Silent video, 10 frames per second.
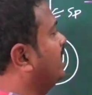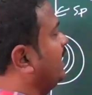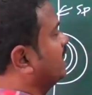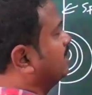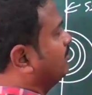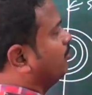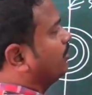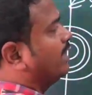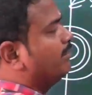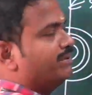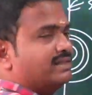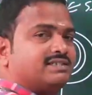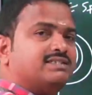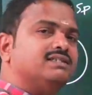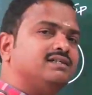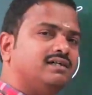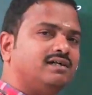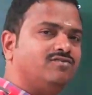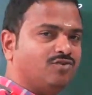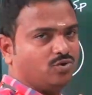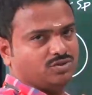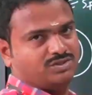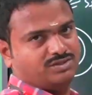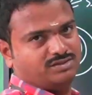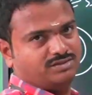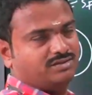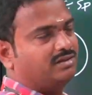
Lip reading: at the 4 amperes force.